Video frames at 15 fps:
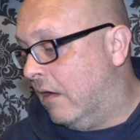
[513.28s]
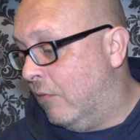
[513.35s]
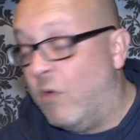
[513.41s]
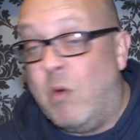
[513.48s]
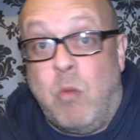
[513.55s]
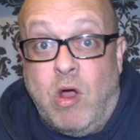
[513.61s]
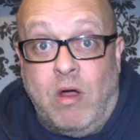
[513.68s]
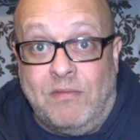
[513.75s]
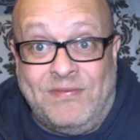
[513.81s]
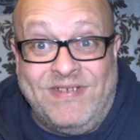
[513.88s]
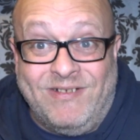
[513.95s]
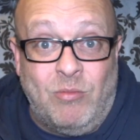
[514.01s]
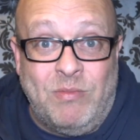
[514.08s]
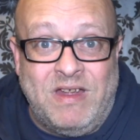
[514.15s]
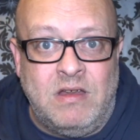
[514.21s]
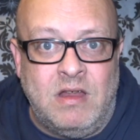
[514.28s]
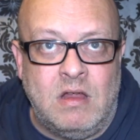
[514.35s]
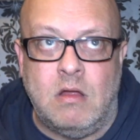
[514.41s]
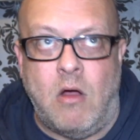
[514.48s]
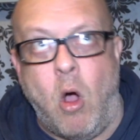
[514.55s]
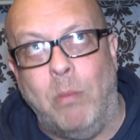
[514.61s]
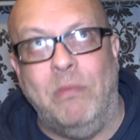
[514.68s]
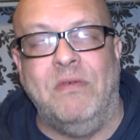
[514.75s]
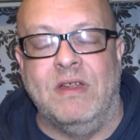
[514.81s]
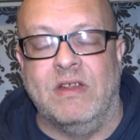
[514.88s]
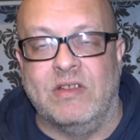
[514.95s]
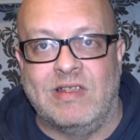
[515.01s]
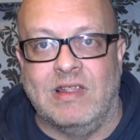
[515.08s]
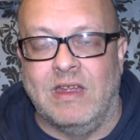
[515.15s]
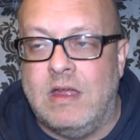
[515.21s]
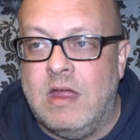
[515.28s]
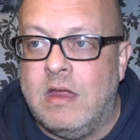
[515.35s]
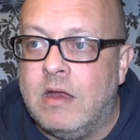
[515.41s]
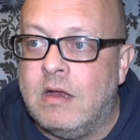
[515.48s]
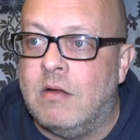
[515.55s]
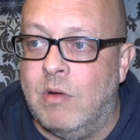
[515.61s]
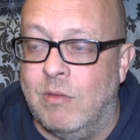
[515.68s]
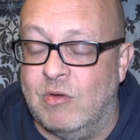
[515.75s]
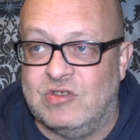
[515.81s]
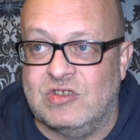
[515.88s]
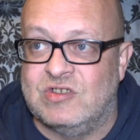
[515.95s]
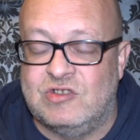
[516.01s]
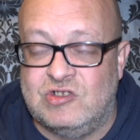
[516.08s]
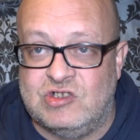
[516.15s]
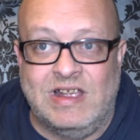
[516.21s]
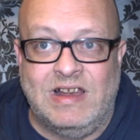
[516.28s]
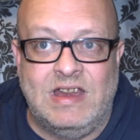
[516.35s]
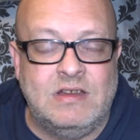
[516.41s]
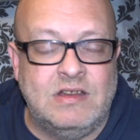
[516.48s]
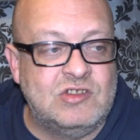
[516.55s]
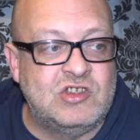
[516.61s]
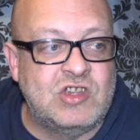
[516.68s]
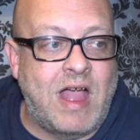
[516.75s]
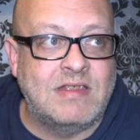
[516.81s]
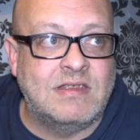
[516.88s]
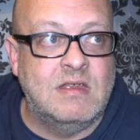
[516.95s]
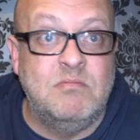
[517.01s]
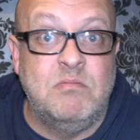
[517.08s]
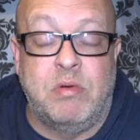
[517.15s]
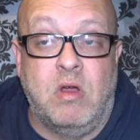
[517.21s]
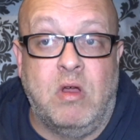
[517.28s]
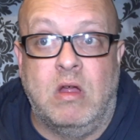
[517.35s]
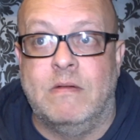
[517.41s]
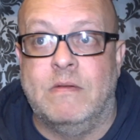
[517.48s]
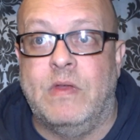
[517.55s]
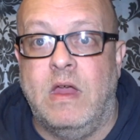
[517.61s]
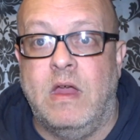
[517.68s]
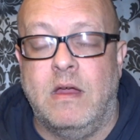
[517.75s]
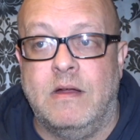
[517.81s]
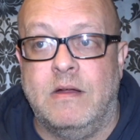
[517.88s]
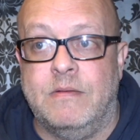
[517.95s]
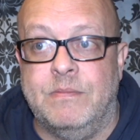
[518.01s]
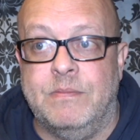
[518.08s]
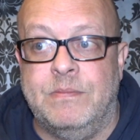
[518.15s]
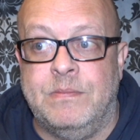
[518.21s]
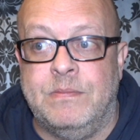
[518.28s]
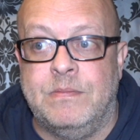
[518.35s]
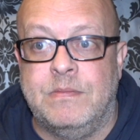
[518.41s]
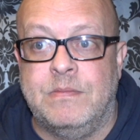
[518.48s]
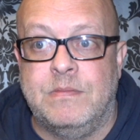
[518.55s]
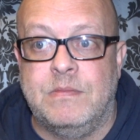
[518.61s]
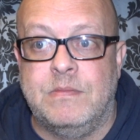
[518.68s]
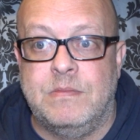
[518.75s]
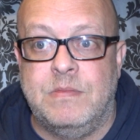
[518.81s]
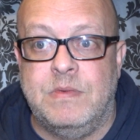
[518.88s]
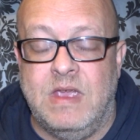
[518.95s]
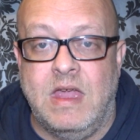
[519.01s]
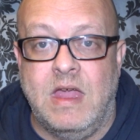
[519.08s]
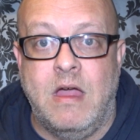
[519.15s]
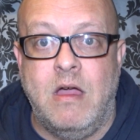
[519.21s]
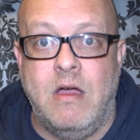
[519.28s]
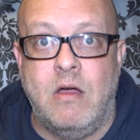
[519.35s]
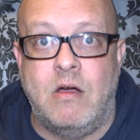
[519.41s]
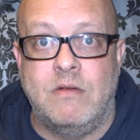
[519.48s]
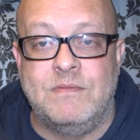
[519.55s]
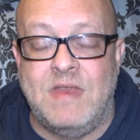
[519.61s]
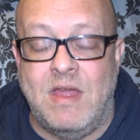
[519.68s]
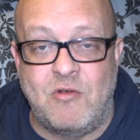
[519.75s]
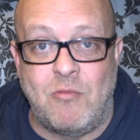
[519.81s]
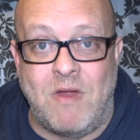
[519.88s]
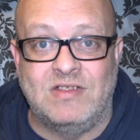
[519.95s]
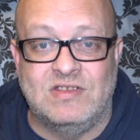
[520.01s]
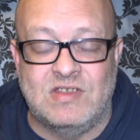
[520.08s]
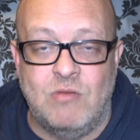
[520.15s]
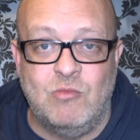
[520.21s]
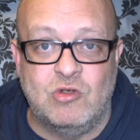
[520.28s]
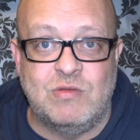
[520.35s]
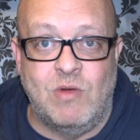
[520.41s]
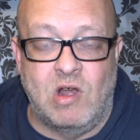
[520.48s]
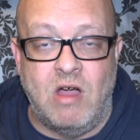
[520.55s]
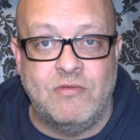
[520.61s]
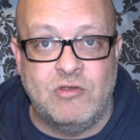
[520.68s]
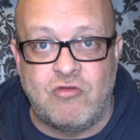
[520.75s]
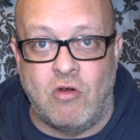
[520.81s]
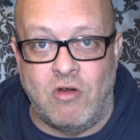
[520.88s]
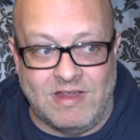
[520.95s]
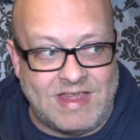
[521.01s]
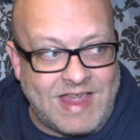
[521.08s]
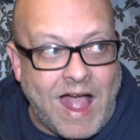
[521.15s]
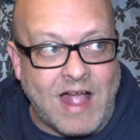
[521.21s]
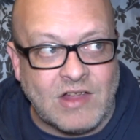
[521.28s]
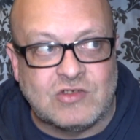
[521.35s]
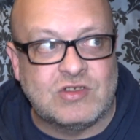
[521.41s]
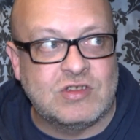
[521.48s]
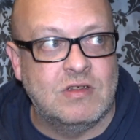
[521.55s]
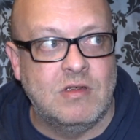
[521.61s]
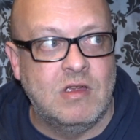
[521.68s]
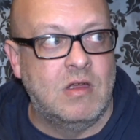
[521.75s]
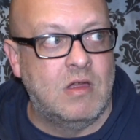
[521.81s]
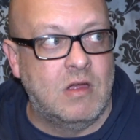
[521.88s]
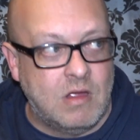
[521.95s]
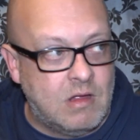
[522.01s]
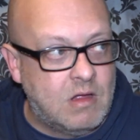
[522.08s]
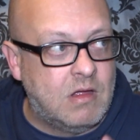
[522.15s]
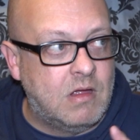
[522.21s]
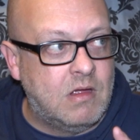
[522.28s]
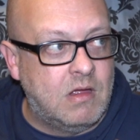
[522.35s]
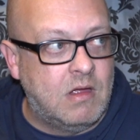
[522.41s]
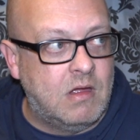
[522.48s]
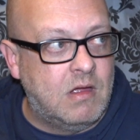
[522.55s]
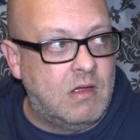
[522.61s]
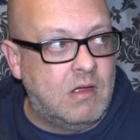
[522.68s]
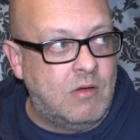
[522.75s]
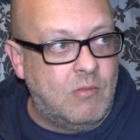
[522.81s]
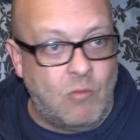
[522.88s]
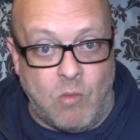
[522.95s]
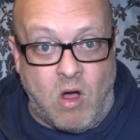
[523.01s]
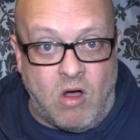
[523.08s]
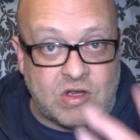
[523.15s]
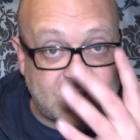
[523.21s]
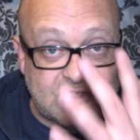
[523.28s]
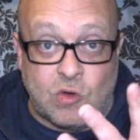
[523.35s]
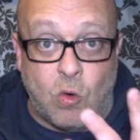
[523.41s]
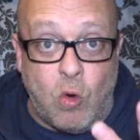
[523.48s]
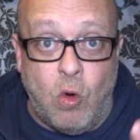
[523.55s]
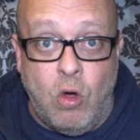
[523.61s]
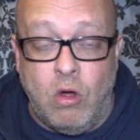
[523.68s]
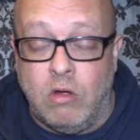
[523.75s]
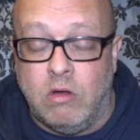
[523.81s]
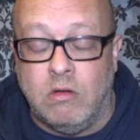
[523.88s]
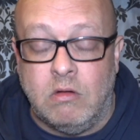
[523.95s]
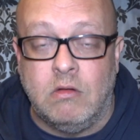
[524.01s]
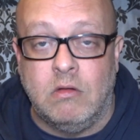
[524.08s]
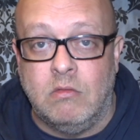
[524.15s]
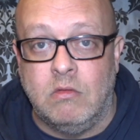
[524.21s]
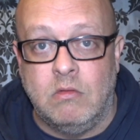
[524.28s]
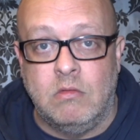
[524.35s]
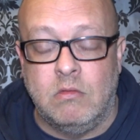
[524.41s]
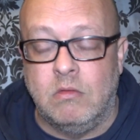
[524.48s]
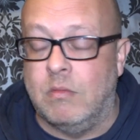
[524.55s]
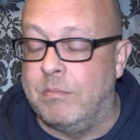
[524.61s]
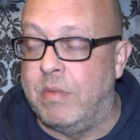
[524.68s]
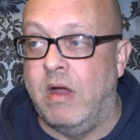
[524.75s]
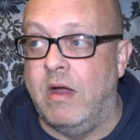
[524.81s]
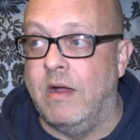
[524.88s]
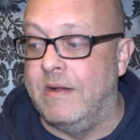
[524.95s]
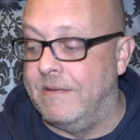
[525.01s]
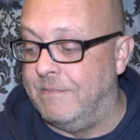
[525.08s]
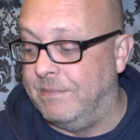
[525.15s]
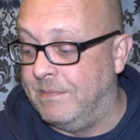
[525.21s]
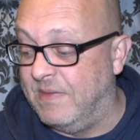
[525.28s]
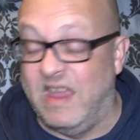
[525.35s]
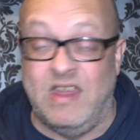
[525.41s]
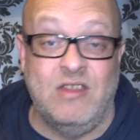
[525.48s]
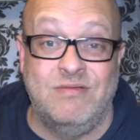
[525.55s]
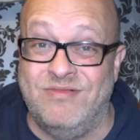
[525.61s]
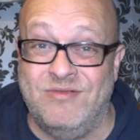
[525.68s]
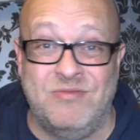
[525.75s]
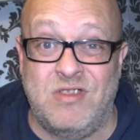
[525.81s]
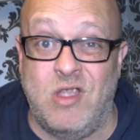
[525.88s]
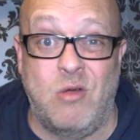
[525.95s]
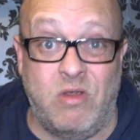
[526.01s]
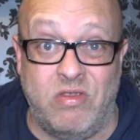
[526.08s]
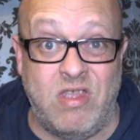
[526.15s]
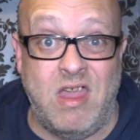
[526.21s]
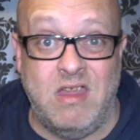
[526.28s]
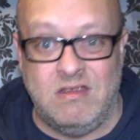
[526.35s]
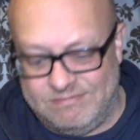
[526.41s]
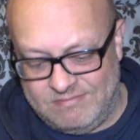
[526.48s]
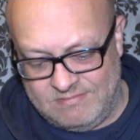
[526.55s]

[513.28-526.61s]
We weren't filming, obviously. We were just chilling and chatting, but um, yeah, I've never ran so much in my life to try and catch what I saw. But um, yeah, there was no one there.